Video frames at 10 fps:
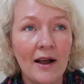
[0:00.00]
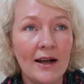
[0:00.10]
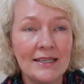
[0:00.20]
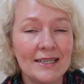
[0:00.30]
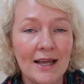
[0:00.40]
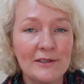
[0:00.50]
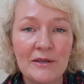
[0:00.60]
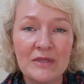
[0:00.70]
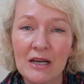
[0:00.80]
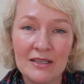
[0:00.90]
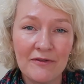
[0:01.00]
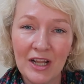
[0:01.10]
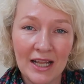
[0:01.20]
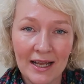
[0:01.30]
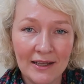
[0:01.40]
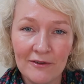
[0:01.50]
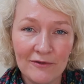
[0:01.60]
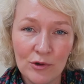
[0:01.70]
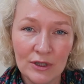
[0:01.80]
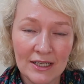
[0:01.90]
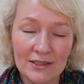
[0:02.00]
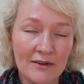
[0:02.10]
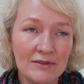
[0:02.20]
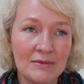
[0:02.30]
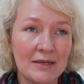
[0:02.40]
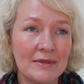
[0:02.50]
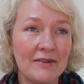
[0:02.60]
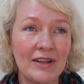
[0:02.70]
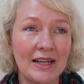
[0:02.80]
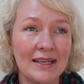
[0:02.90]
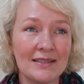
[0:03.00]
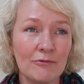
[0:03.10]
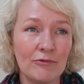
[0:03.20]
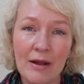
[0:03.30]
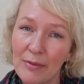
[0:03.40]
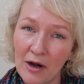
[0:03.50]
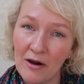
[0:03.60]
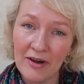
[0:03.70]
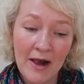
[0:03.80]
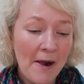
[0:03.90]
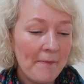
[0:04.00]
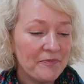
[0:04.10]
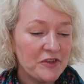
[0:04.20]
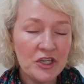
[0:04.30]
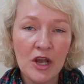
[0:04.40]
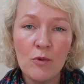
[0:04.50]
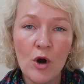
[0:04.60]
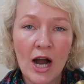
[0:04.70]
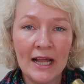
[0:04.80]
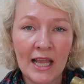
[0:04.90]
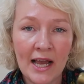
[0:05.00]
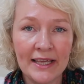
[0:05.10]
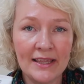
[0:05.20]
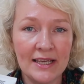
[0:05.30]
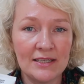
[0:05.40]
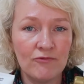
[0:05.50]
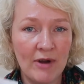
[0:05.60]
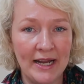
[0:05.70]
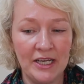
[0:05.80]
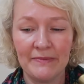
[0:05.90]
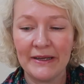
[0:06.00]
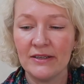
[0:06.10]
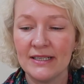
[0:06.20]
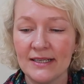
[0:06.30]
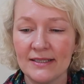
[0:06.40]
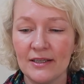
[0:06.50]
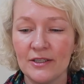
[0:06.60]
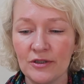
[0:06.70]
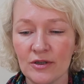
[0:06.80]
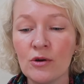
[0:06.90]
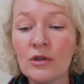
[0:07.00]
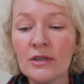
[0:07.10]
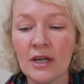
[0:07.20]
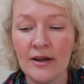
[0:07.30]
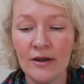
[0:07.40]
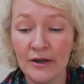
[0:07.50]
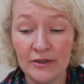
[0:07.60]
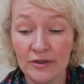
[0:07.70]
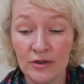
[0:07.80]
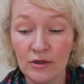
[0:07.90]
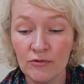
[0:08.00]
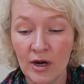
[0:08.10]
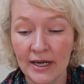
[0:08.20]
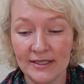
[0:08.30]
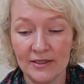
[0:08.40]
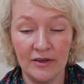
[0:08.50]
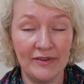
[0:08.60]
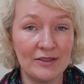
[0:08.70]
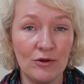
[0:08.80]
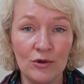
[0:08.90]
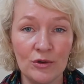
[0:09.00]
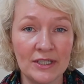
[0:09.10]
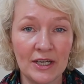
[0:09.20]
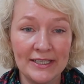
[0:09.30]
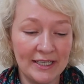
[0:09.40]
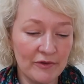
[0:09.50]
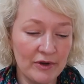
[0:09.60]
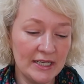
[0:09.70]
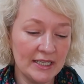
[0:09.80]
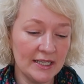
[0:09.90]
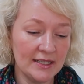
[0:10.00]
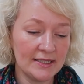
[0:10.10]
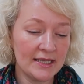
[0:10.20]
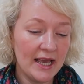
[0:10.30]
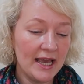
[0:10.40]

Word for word: I don't know, sometimes I feel like I can afford that stuff, sometimes I feel like it's a rip-off do you know what? I like this range because it does all the uh, does all the right stuff. It's got all the nice ingredients.